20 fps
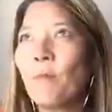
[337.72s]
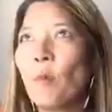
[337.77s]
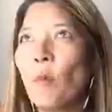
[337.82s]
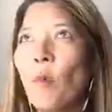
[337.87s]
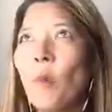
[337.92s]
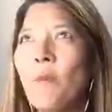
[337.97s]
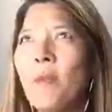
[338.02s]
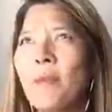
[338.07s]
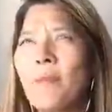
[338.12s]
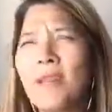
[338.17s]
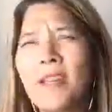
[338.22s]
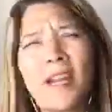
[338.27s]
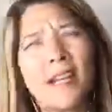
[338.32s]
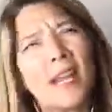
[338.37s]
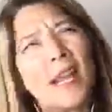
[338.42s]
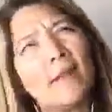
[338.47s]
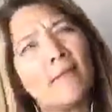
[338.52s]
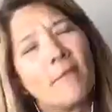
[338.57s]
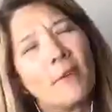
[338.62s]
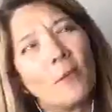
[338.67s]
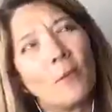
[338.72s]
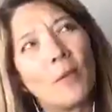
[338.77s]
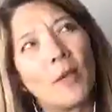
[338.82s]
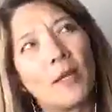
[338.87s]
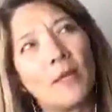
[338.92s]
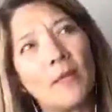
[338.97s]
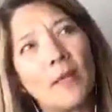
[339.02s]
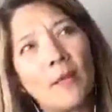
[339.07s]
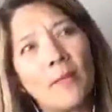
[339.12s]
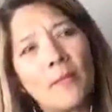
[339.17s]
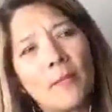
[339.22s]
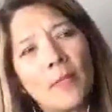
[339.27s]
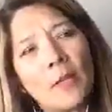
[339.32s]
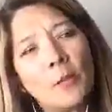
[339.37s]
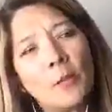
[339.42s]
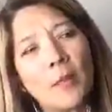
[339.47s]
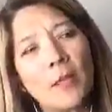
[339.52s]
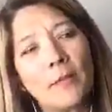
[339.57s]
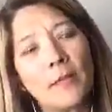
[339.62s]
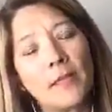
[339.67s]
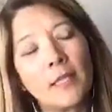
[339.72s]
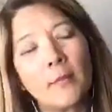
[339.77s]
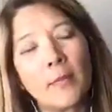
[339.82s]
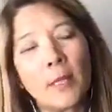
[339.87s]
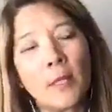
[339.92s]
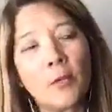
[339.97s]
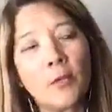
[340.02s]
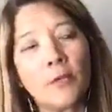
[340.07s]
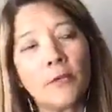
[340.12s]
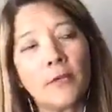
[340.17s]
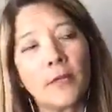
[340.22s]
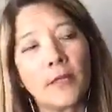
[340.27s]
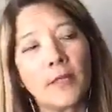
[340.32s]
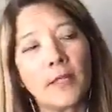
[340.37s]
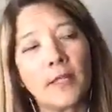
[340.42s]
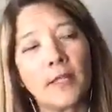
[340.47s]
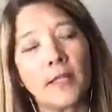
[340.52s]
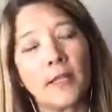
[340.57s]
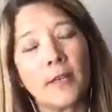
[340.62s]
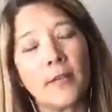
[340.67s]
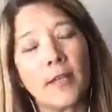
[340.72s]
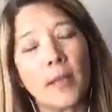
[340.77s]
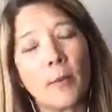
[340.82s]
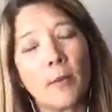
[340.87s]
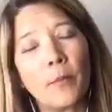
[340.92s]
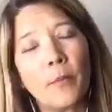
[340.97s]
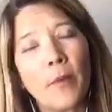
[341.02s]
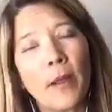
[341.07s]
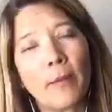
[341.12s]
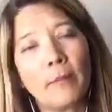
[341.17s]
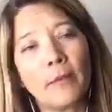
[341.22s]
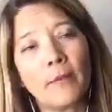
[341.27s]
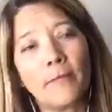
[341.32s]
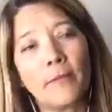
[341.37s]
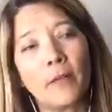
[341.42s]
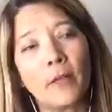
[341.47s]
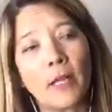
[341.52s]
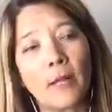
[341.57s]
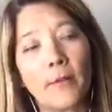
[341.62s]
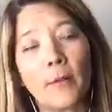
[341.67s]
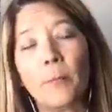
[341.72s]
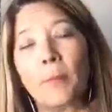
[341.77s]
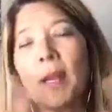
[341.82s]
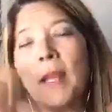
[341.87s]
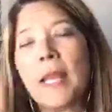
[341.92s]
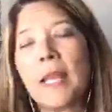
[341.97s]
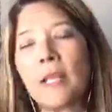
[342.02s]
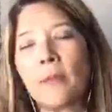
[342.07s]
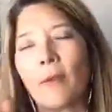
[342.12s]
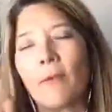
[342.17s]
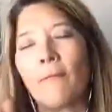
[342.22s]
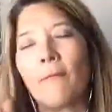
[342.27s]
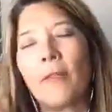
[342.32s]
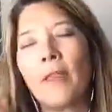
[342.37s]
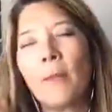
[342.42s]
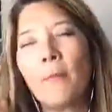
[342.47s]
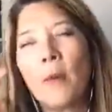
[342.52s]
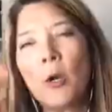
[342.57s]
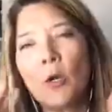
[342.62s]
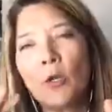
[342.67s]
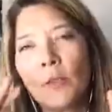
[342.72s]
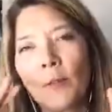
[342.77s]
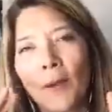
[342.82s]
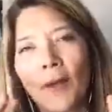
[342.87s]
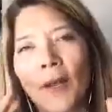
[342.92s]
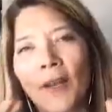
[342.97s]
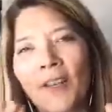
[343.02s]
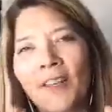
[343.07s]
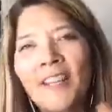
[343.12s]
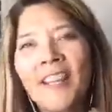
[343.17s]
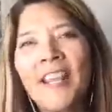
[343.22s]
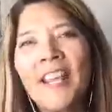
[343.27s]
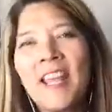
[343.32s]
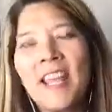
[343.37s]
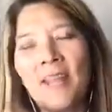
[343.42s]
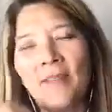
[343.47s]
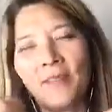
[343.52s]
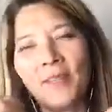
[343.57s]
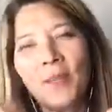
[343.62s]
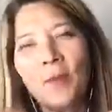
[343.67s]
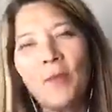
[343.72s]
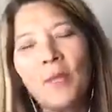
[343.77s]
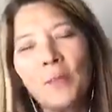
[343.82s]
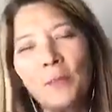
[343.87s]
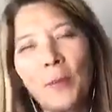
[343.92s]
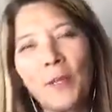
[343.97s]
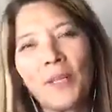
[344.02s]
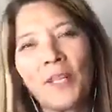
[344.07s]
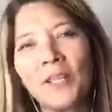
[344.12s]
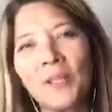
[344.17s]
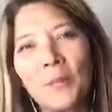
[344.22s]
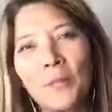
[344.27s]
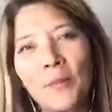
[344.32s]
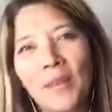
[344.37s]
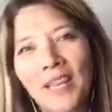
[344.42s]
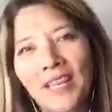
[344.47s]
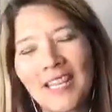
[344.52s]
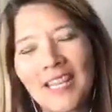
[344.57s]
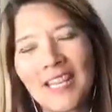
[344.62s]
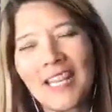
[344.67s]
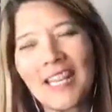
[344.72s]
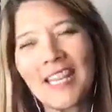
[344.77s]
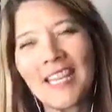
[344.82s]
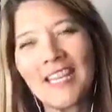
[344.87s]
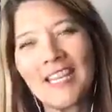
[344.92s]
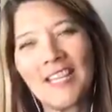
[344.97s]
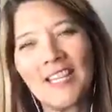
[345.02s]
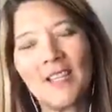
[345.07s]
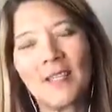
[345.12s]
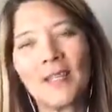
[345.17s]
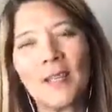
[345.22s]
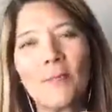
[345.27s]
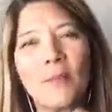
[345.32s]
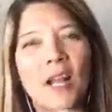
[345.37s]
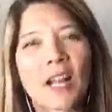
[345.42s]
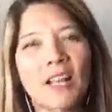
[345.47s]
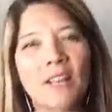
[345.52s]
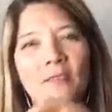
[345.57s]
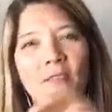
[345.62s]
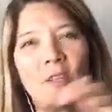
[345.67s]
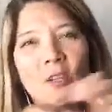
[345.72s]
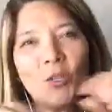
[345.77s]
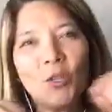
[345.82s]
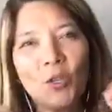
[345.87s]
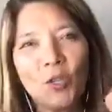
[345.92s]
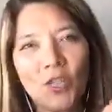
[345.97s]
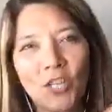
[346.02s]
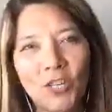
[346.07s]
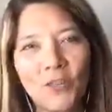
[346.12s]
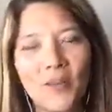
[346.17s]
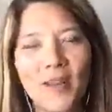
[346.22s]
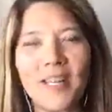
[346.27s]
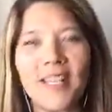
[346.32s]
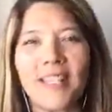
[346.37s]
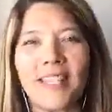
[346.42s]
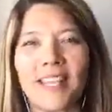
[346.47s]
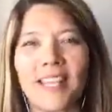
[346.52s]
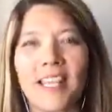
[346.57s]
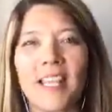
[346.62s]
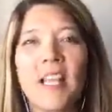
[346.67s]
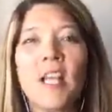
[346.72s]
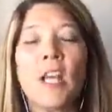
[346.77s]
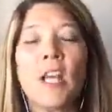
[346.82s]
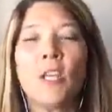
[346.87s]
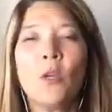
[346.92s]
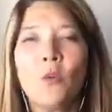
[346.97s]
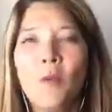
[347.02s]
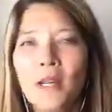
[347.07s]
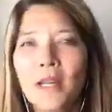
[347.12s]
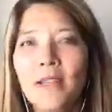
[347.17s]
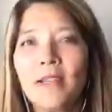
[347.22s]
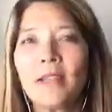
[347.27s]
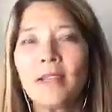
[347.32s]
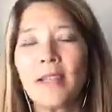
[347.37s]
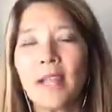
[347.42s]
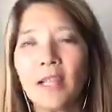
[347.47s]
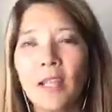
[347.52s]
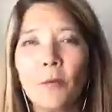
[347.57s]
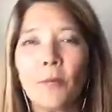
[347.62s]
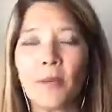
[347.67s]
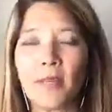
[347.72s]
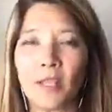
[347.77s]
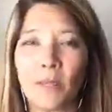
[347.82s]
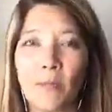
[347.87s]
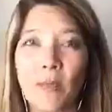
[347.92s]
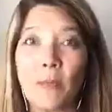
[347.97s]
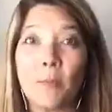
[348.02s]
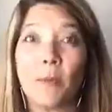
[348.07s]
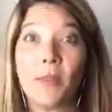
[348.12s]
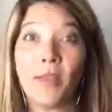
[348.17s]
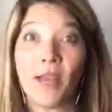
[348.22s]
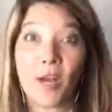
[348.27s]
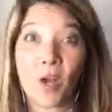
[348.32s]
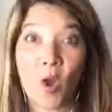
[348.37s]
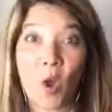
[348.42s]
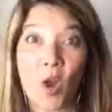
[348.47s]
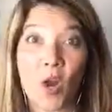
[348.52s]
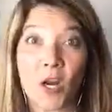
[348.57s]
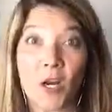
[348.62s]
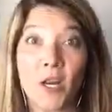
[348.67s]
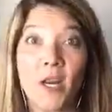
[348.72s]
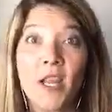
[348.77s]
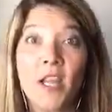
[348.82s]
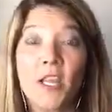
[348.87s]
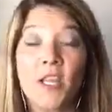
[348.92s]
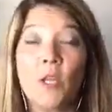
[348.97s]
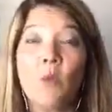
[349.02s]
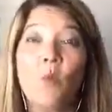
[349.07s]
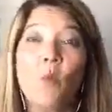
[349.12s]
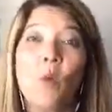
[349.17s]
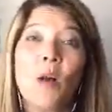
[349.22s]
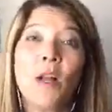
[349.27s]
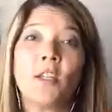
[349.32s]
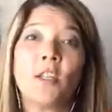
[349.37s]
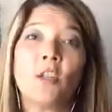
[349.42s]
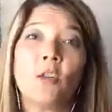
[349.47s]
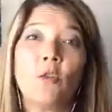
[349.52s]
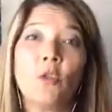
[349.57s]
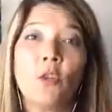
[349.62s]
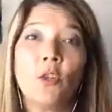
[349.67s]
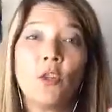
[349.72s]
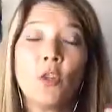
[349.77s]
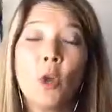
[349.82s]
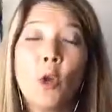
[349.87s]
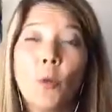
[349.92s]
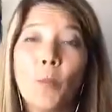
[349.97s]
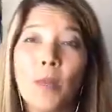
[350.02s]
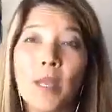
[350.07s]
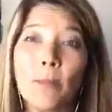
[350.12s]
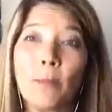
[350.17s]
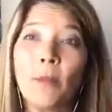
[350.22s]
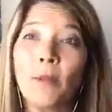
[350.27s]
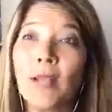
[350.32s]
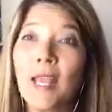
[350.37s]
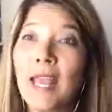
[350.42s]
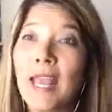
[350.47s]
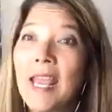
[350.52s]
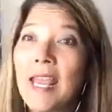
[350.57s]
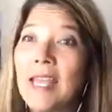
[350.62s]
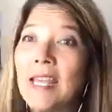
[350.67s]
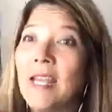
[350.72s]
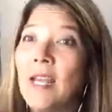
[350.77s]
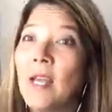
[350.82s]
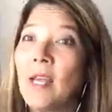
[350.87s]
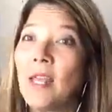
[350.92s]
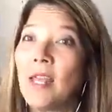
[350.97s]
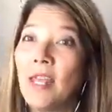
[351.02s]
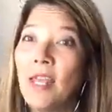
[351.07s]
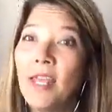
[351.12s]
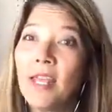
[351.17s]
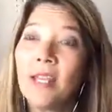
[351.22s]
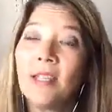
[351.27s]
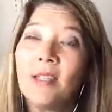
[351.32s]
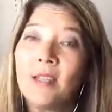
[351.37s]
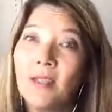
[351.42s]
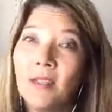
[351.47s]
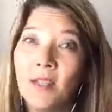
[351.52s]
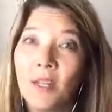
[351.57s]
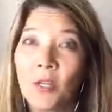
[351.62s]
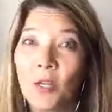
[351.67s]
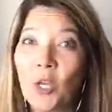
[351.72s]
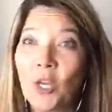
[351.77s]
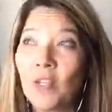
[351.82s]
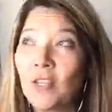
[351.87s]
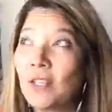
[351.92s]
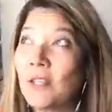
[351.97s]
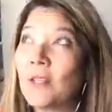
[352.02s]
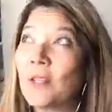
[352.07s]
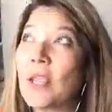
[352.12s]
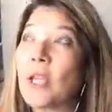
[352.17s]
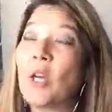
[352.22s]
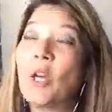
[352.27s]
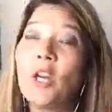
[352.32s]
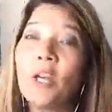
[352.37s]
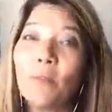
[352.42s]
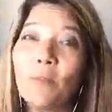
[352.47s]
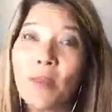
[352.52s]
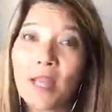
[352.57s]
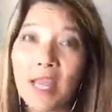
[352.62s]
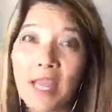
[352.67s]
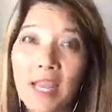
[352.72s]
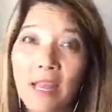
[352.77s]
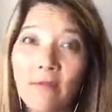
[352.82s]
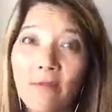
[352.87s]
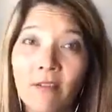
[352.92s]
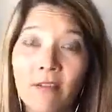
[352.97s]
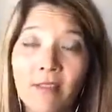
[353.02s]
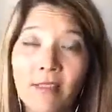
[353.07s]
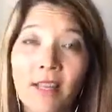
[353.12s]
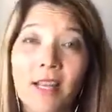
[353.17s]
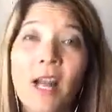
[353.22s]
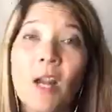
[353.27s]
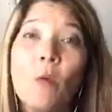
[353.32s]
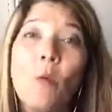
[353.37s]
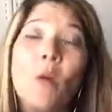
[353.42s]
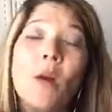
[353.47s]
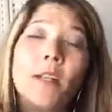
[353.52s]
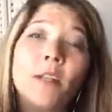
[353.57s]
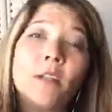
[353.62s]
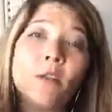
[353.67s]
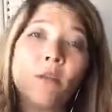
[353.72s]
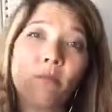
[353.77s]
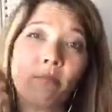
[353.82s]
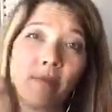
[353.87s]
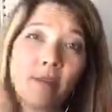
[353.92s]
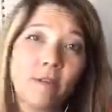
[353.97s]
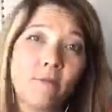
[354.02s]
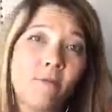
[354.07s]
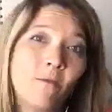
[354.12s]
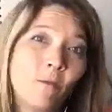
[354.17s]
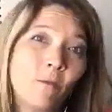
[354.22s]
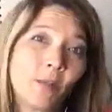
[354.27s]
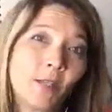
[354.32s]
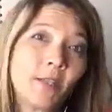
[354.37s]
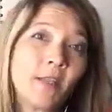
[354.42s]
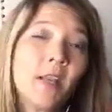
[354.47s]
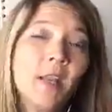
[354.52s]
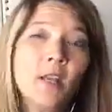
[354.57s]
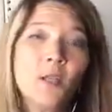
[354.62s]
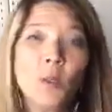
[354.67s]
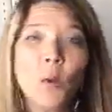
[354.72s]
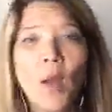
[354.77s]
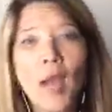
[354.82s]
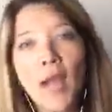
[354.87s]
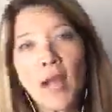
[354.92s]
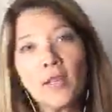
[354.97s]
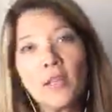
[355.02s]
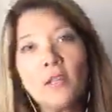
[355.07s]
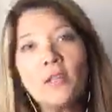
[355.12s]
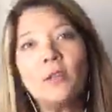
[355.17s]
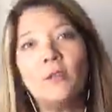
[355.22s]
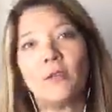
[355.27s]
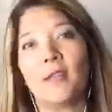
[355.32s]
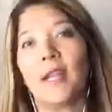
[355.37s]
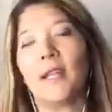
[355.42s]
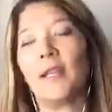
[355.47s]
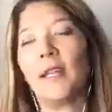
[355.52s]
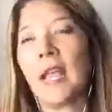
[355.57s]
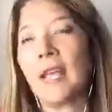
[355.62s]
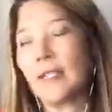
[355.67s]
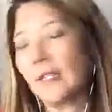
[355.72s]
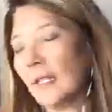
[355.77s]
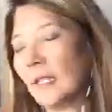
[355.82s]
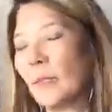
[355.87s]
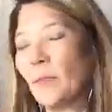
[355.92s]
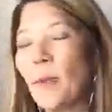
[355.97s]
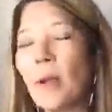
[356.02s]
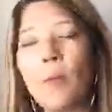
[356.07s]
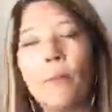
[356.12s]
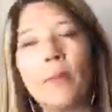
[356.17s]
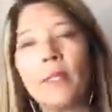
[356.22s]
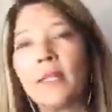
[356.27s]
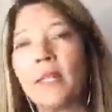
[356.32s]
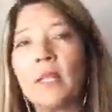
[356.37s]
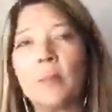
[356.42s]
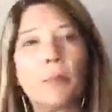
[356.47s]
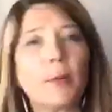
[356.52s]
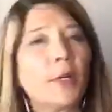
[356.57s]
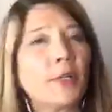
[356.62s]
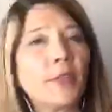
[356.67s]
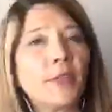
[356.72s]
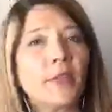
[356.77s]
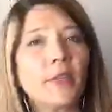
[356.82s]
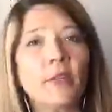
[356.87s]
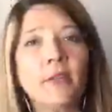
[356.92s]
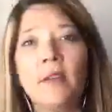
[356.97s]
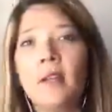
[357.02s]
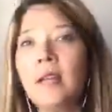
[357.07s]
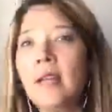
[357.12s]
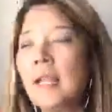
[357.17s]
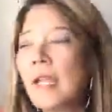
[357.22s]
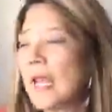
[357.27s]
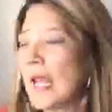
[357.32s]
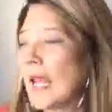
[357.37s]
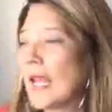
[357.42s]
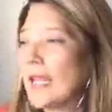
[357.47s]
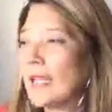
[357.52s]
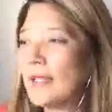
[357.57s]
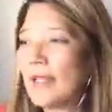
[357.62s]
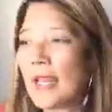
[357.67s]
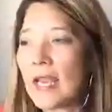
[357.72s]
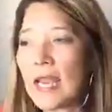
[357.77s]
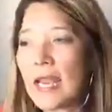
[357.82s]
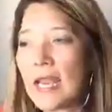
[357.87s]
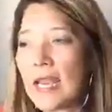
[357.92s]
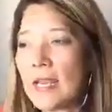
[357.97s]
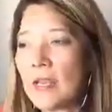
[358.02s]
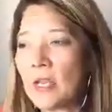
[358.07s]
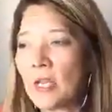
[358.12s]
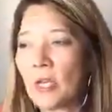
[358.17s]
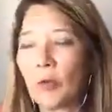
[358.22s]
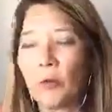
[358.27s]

well, maybe not everyone. There's probably some introverts in there that would probably feel uncomfortable. But anyway, for the most part, if someone's participating in some kind of user-generated thing, you want to celebrate the people that are. You want to show people, hey, this is a good behavior that I want to reinforce. So how do you do that? As a small business person, as a